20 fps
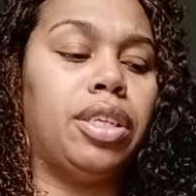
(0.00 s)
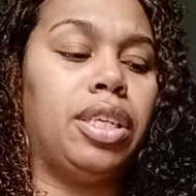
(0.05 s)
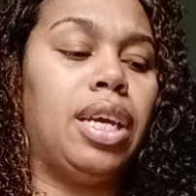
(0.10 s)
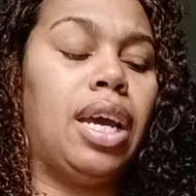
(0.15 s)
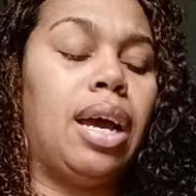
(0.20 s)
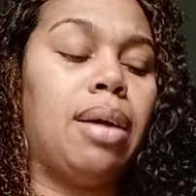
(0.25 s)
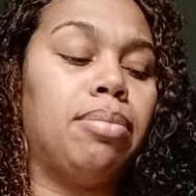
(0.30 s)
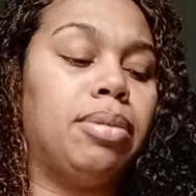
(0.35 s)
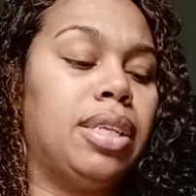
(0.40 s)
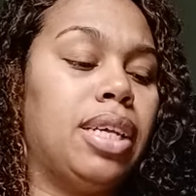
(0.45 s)
Yeah,
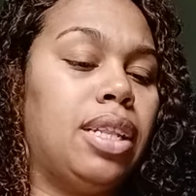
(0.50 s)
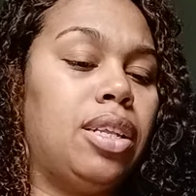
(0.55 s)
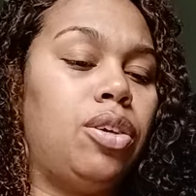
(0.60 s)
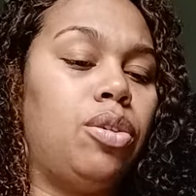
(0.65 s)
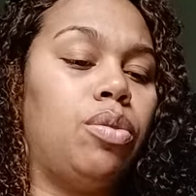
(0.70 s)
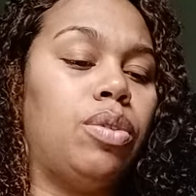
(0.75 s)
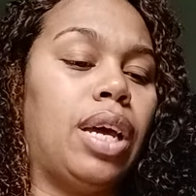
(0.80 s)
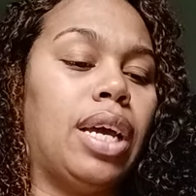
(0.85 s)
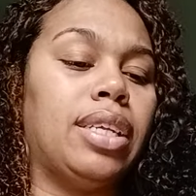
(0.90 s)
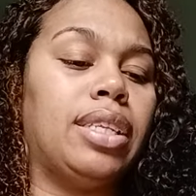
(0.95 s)
I'm telling you,
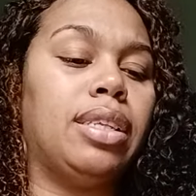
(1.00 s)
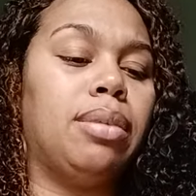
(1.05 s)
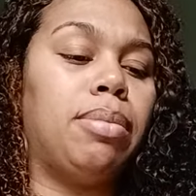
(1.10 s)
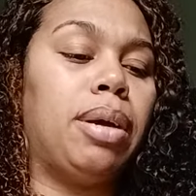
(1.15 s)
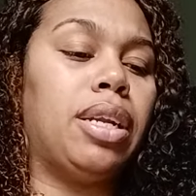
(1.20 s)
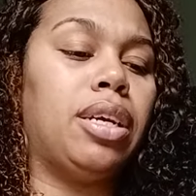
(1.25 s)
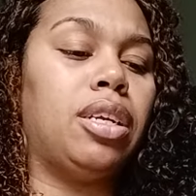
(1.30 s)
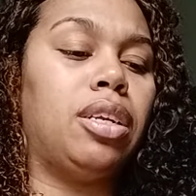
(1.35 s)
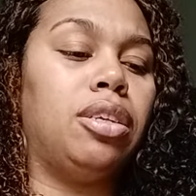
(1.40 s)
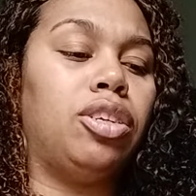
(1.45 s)
like,
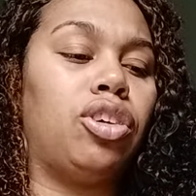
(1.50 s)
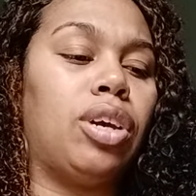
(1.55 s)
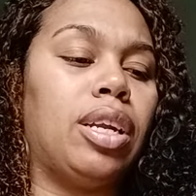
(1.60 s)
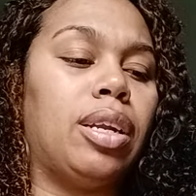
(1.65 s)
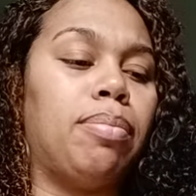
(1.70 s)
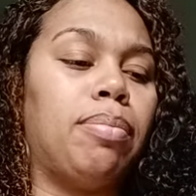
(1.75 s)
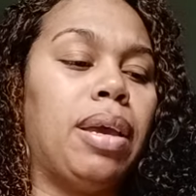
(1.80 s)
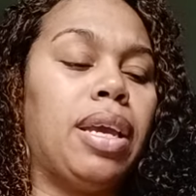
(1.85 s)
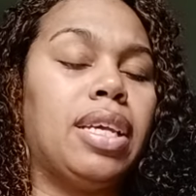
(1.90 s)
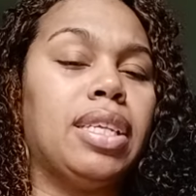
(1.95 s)
somebody could have tried to
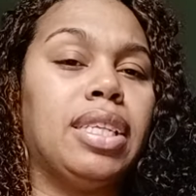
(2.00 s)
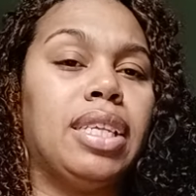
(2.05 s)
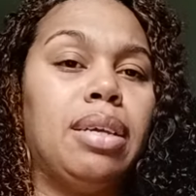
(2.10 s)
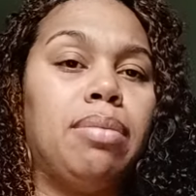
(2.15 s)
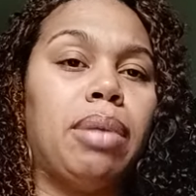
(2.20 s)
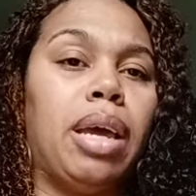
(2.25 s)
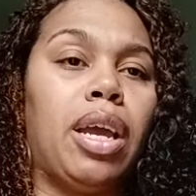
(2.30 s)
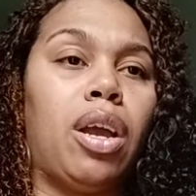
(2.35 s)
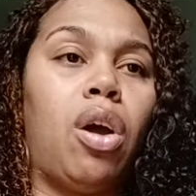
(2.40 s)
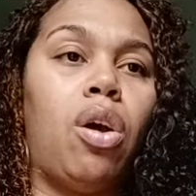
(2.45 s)
make it seem
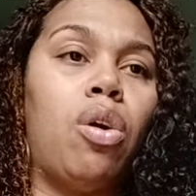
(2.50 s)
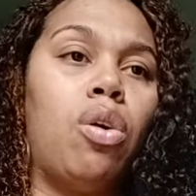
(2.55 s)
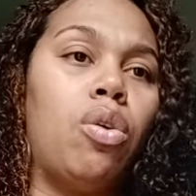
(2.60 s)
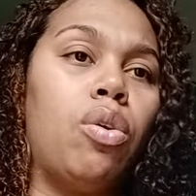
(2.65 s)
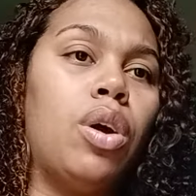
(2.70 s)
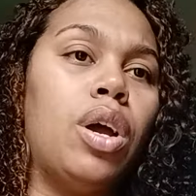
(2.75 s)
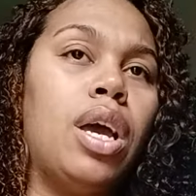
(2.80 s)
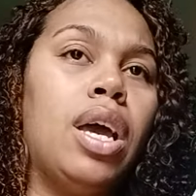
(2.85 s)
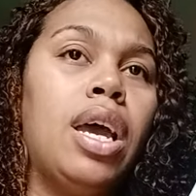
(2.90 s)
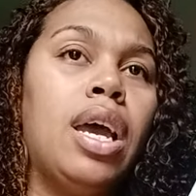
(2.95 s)
like, oh,
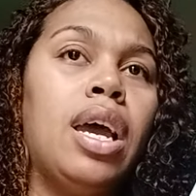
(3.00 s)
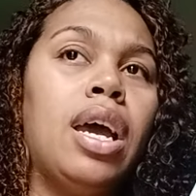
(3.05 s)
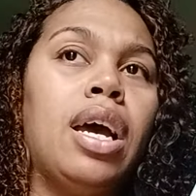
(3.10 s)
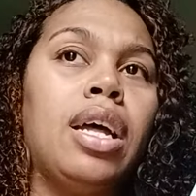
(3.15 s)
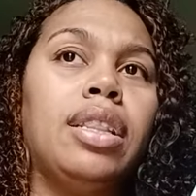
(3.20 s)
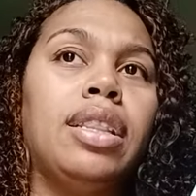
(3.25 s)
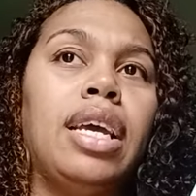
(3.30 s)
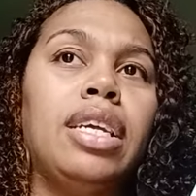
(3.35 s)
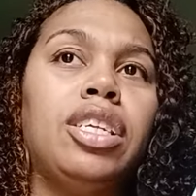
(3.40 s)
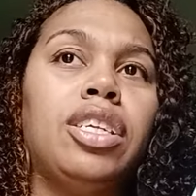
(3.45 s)

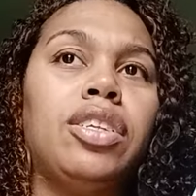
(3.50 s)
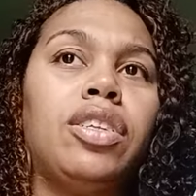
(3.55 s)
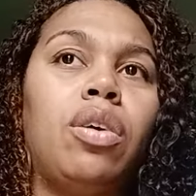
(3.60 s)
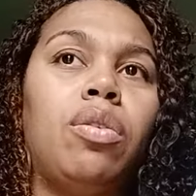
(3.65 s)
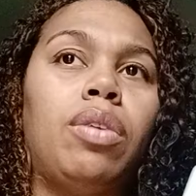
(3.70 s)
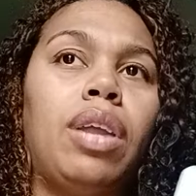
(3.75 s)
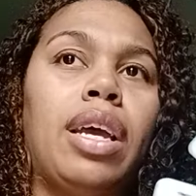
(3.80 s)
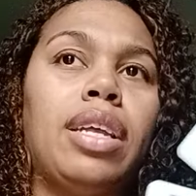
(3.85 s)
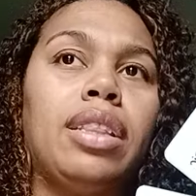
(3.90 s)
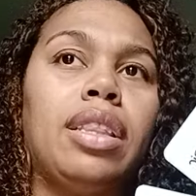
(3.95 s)
they just don't
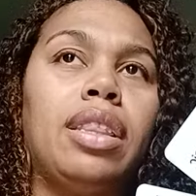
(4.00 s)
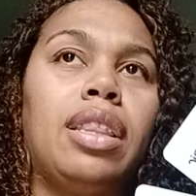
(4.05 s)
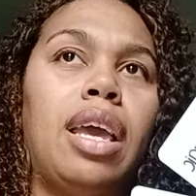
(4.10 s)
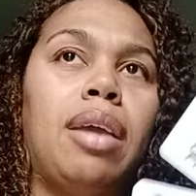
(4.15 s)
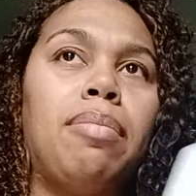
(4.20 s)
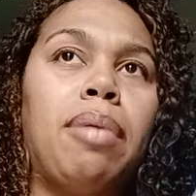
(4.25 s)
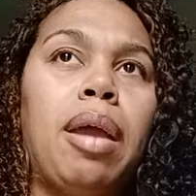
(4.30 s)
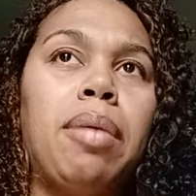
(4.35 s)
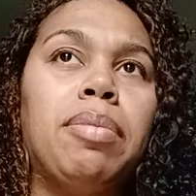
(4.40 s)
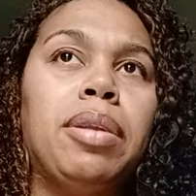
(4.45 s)
like they
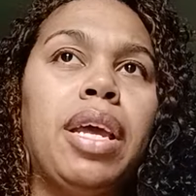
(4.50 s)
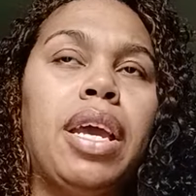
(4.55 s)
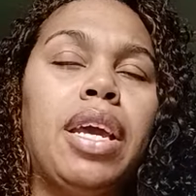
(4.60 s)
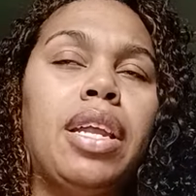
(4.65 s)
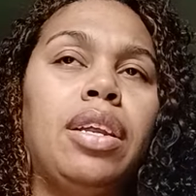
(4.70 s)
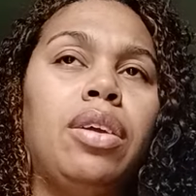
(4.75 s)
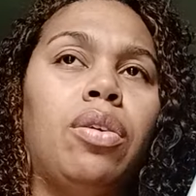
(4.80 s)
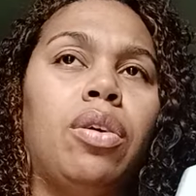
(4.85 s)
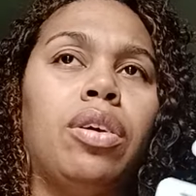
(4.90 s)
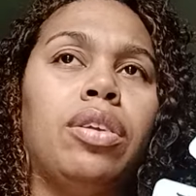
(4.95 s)
baby
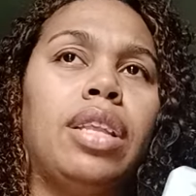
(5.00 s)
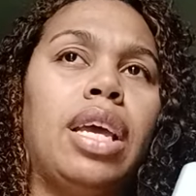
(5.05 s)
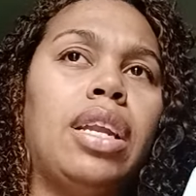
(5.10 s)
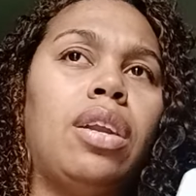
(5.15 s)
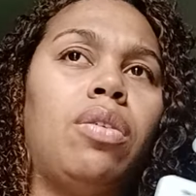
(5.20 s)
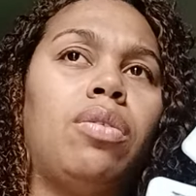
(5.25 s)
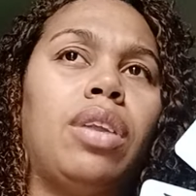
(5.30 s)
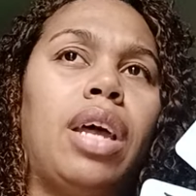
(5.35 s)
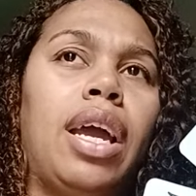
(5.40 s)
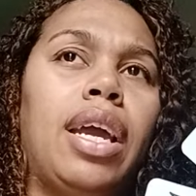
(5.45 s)
daddy or they
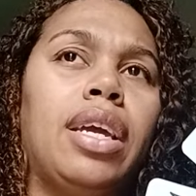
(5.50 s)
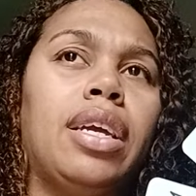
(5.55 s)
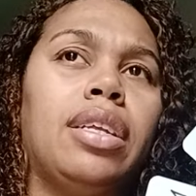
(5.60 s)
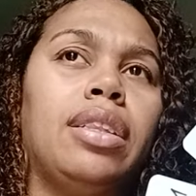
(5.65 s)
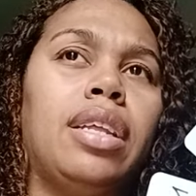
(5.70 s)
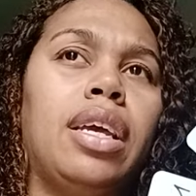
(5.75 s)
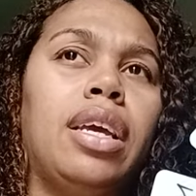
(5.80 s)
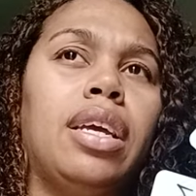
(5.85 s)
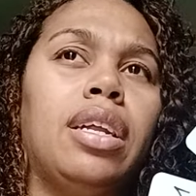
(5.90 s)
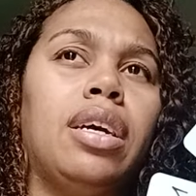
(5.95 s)
don't like
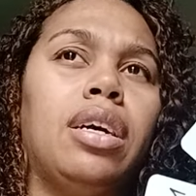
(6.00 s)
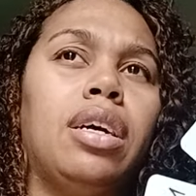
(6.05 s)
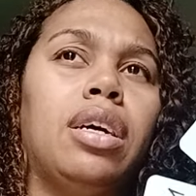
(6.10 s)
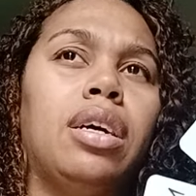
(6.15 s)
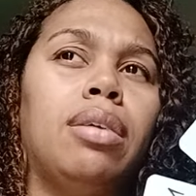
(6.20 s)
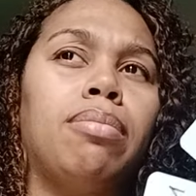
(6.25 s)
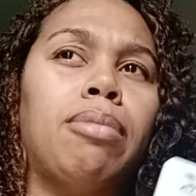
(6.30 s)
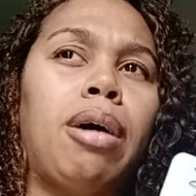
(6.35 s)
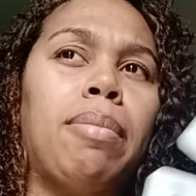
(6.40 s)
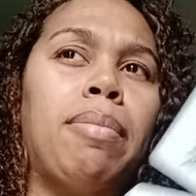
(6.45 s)
that uh,
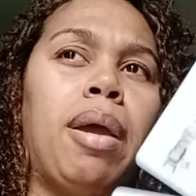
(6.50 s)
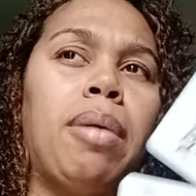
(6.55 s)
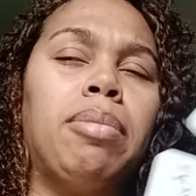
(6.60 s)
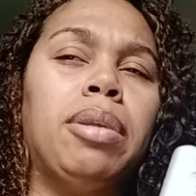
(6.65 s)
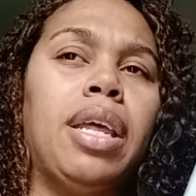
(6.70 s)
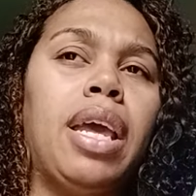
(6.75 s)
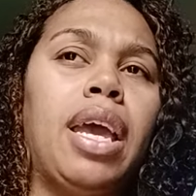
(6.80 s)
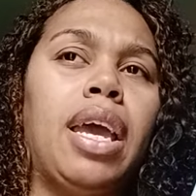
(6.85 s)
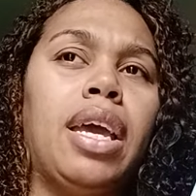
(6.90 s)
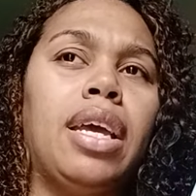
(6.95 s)
my baby
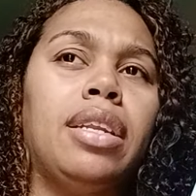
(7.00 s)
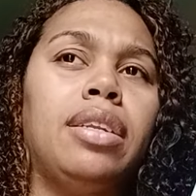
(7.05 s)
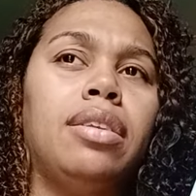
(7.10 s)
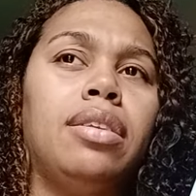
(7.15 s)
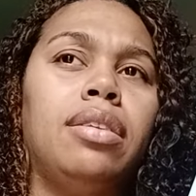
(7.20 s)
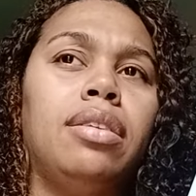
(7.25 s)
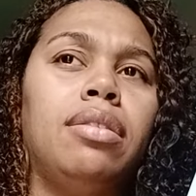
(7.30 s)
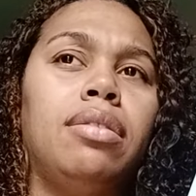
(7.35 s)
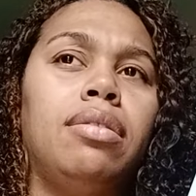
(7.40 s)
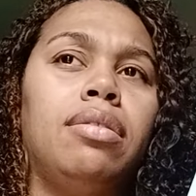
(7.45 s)
dad
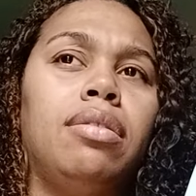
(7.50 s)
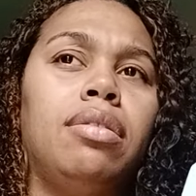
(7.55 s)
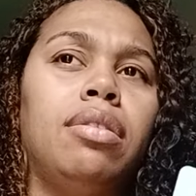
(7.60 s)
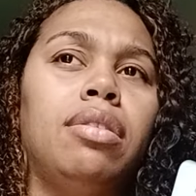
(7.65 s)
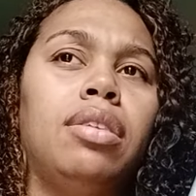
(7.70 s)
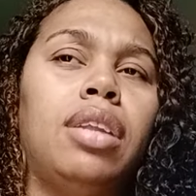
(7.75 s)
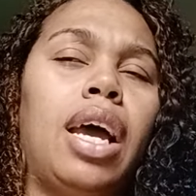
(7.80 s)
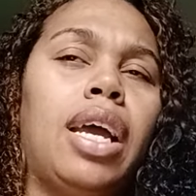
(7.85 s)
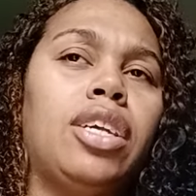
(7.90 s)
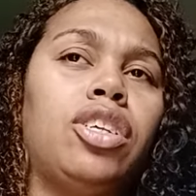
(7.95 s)

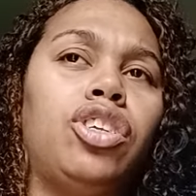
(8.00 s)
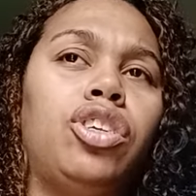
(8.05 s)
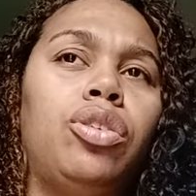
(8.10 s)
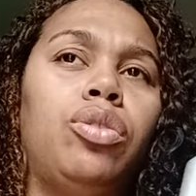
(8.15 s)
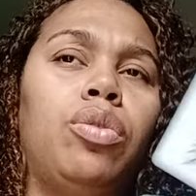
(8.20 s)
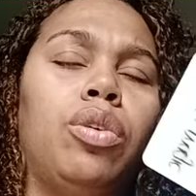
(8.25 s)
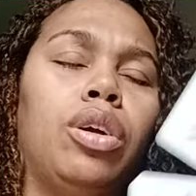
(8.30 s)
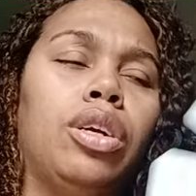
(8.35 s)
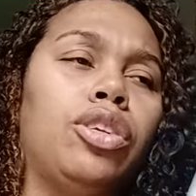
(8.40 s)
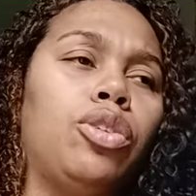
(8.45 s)
likes you
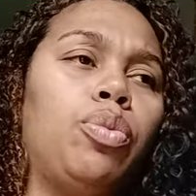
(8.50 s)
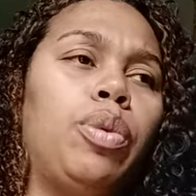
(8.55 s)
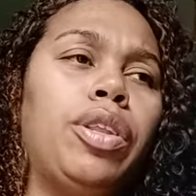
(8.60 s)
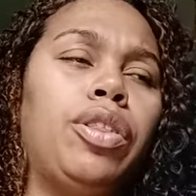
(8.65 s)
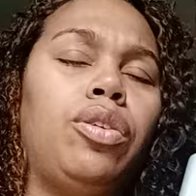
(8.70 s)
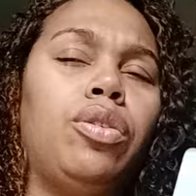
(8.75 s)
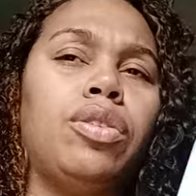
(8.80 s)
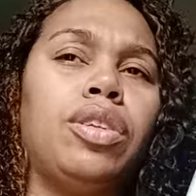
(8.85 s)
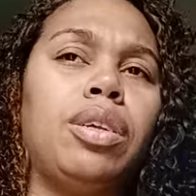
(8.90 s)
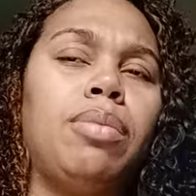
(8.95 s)
or is with
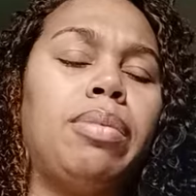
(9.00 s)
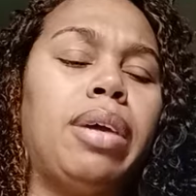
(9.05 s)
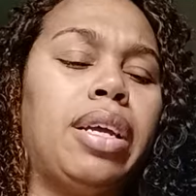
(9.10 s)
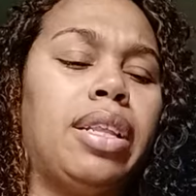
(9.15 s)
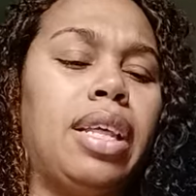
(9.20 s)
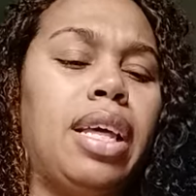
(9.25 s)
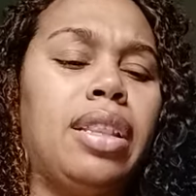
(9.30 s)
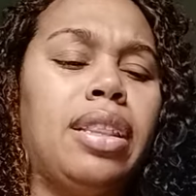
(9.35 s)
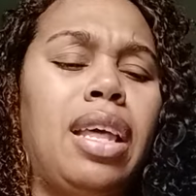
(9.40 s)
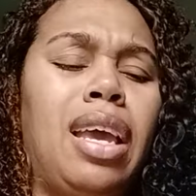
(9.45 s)
you or something like
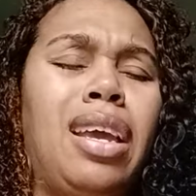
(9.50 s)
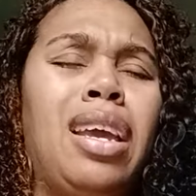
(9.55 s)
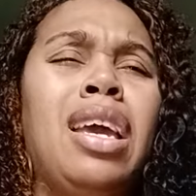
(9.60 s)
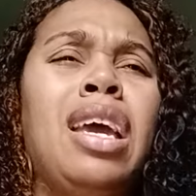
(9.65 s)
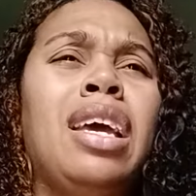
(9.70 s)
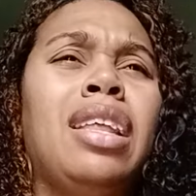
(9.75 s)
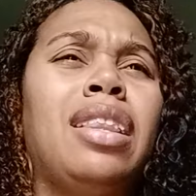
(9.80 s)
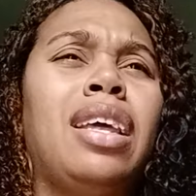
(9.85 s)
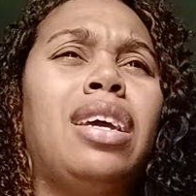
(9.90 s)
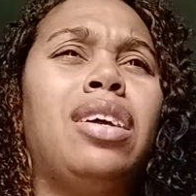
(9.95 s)
that. They,
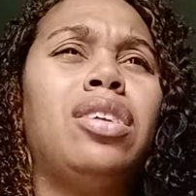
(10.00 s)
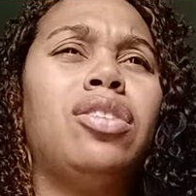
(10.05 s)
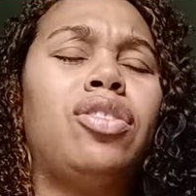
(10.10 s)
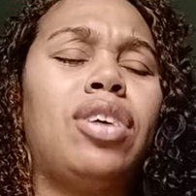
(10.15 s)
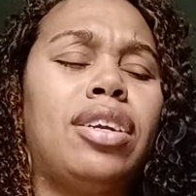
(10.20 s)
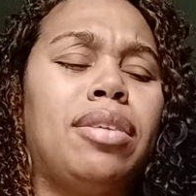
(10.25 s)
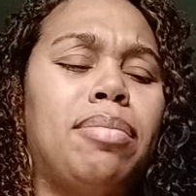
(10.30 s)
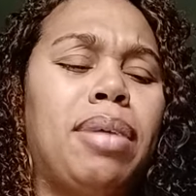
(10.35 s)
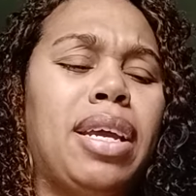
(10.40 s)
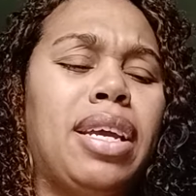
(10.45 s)
they could have tried
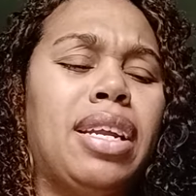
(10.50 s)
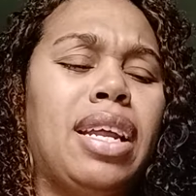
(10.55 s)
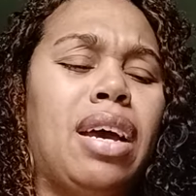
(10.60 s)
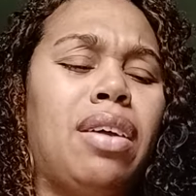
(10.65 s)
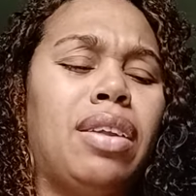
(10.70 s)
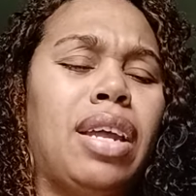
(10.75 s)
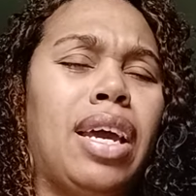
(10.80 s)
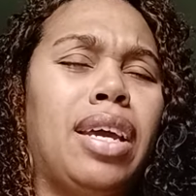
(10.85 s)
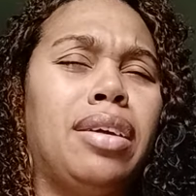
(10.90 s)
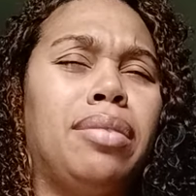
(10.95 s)
to make it out
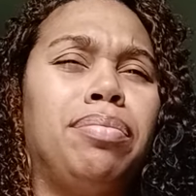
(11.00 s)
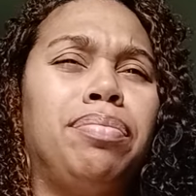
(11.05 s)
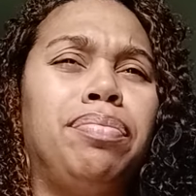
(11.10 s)
like